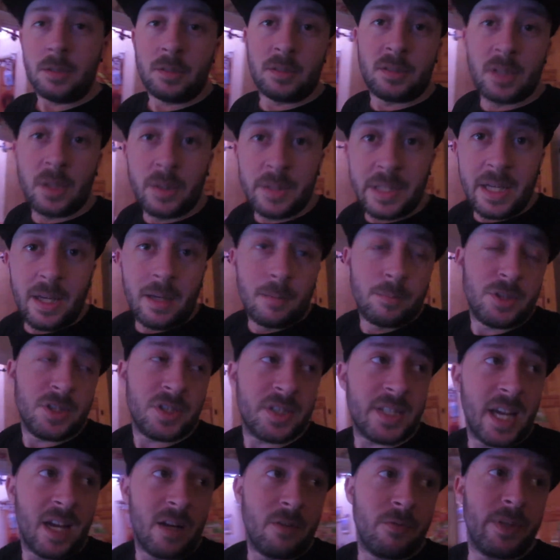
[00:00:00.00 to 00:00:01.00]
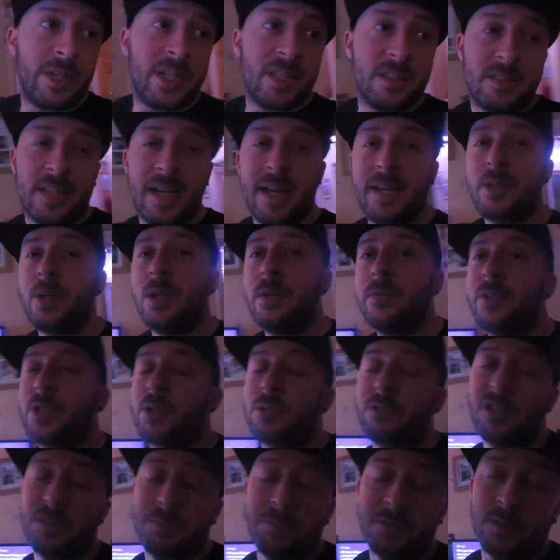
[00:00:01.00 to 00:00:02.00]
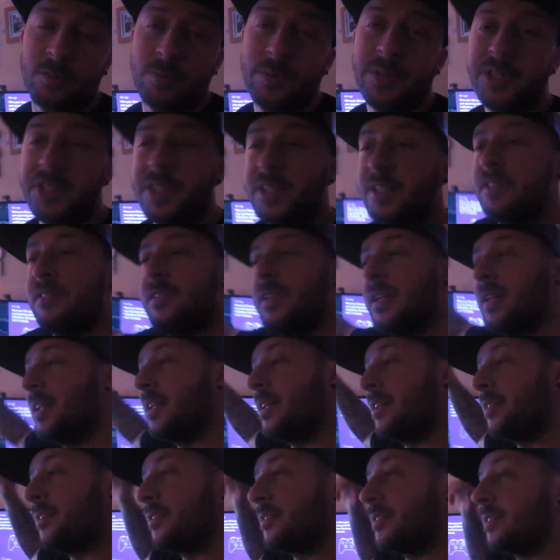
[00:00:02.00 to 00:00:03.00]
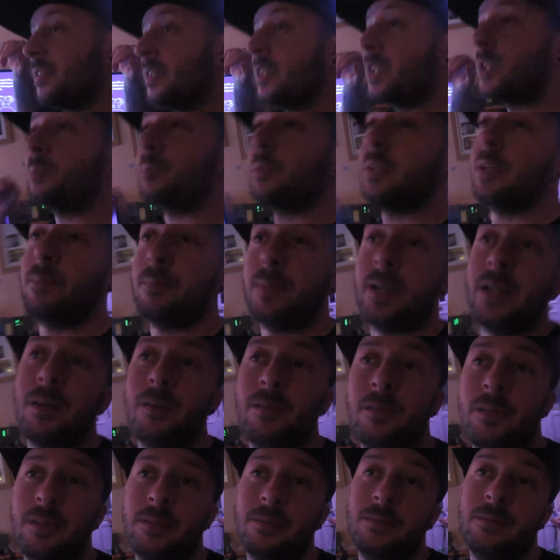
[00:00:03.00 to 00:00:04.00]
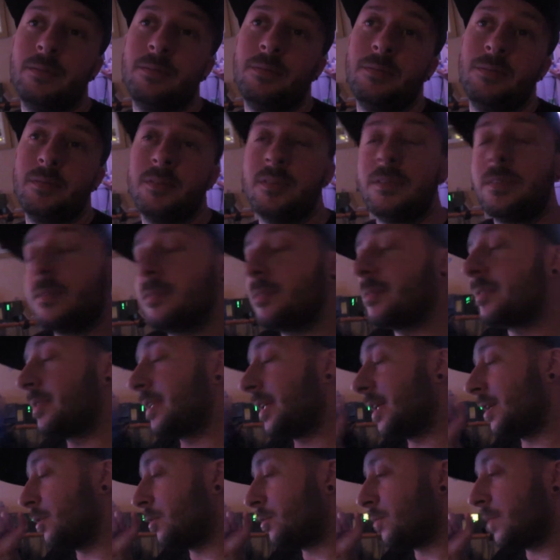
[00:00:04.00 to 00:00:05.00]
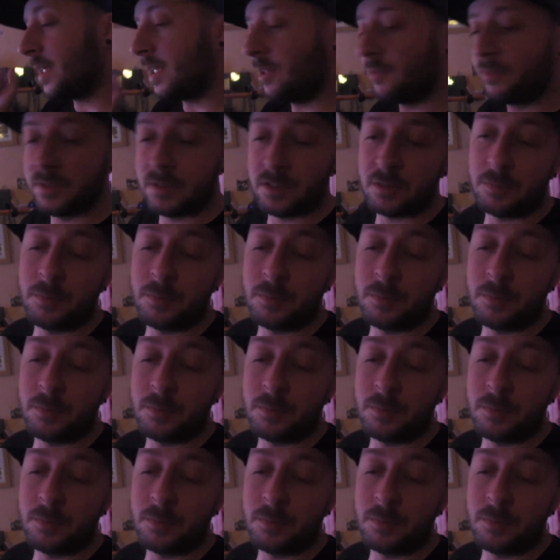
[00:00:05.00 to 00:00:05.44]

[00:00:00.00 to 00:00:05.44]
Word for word: so yeah, I'm just getting ready to head over to Christmas Wishes and to help them out and get all ready for